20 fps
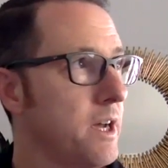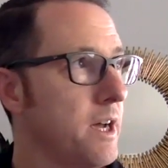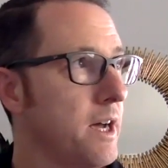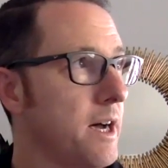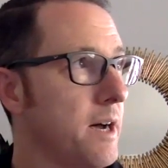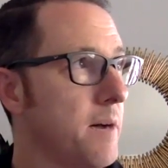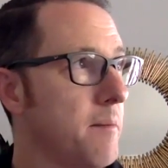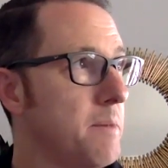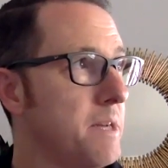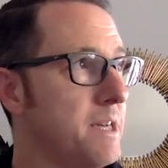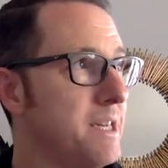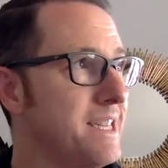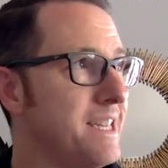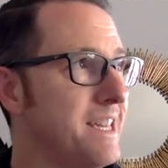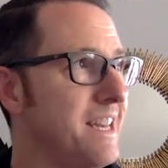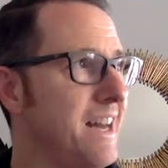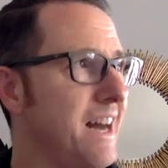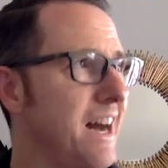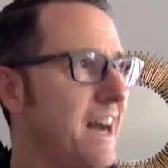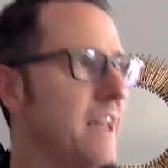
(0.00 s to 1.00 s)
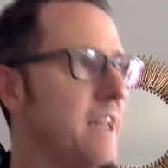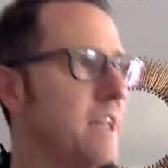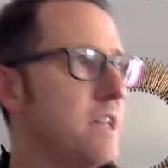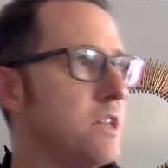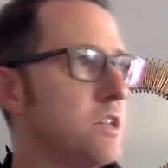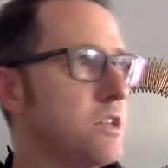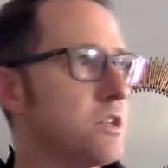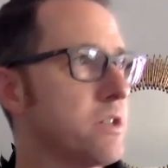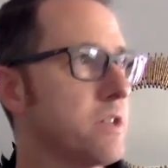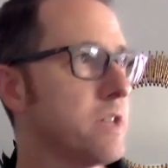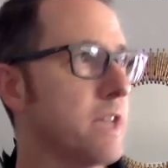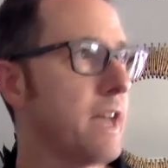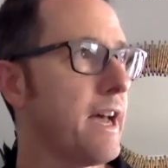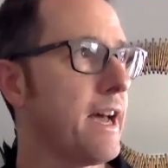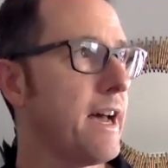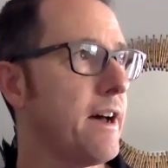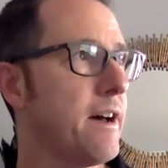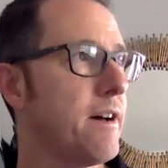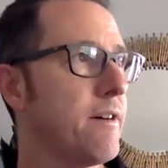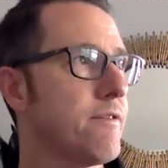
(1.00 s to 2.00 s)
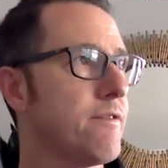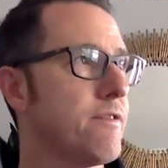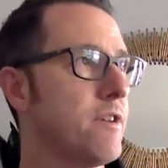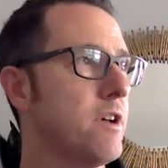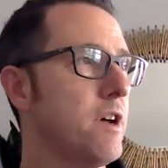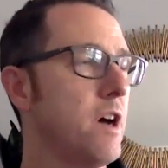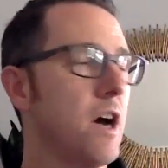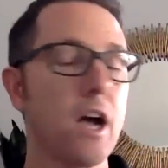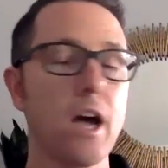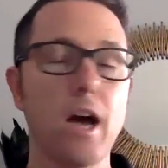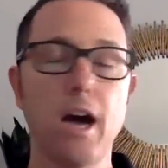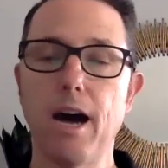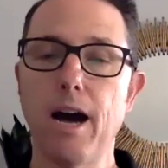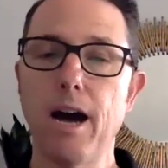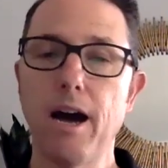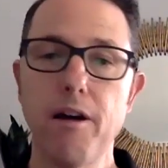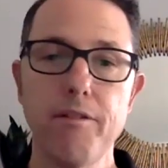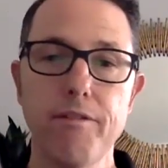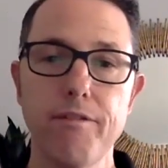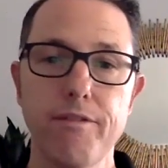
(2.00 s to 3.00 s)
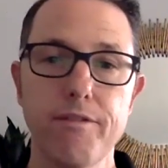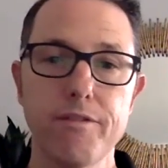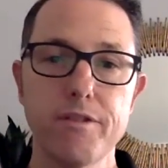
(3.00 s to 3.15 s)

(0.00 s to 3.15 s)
but did not initially have a cough,